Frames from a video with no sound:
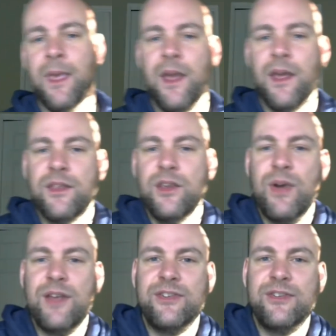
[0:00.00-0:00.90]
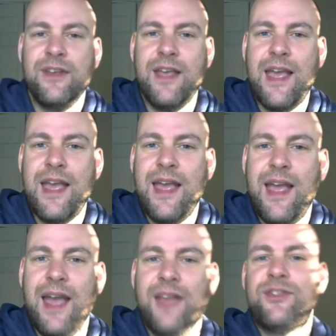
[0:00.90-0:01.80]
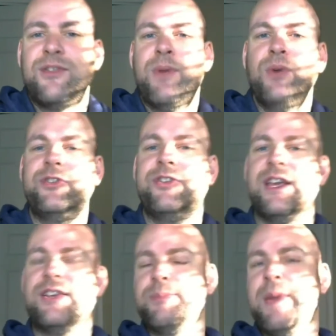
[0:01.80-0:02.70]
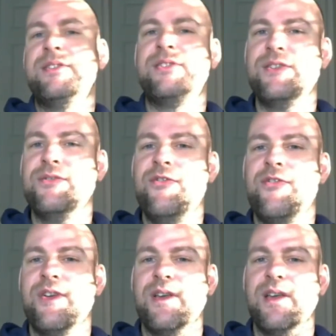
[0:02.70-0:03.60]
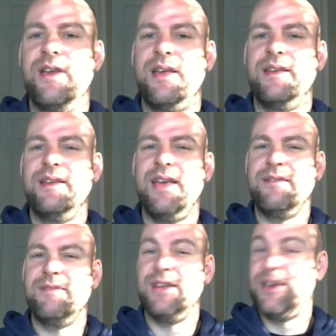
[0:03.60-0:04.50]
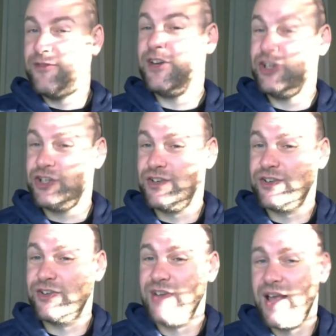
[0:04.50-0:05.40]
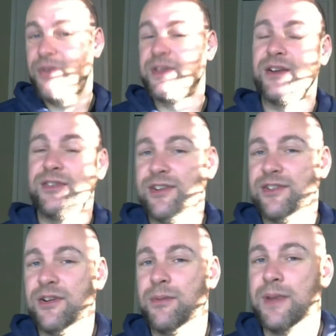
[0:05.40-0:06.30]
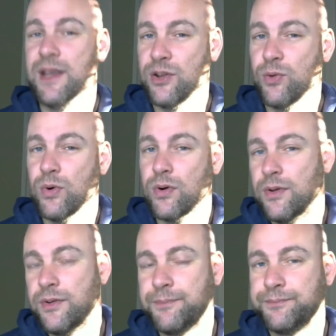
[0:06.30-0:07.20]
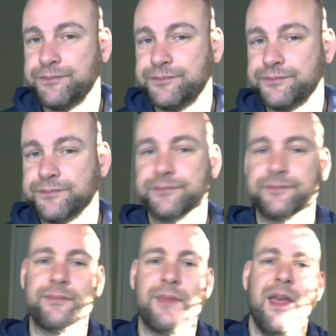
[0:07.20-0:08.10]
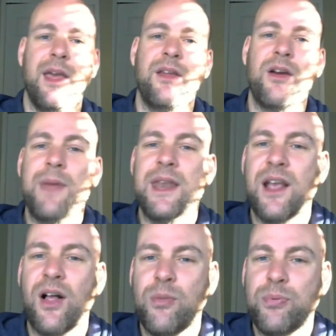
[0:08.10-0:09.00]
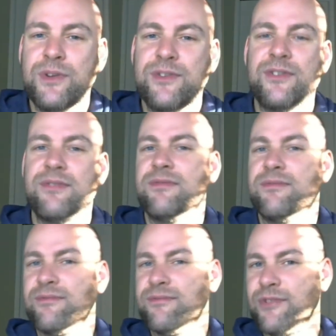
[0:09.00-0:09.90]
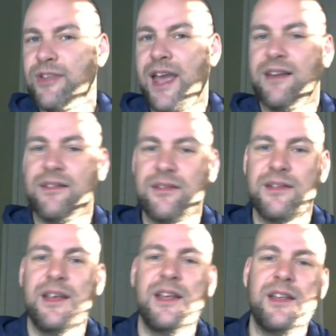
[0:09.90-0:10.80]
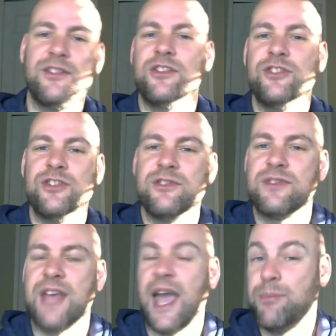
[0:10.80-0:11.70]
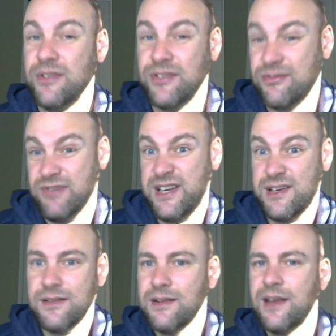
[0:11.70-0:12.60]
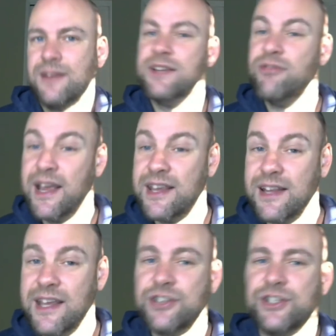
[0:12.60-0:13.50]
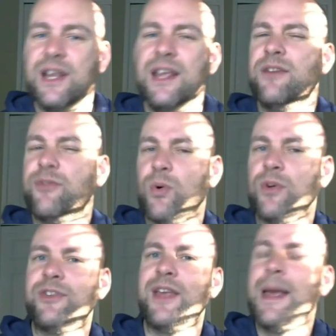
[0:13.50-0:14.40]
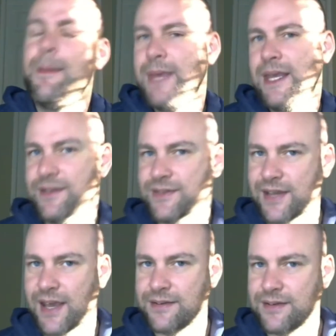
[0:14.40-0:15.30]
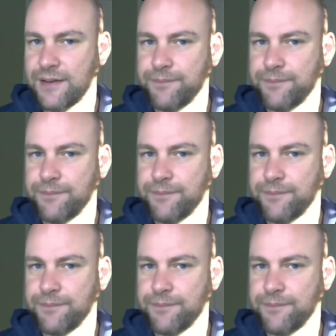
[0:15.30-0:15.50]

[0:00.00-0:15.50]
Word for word: The US has the most expensive yet inefficient healthcare system in the world. There are many culprits, for that, such as capitalist greed, deregulation, and of course, means testing.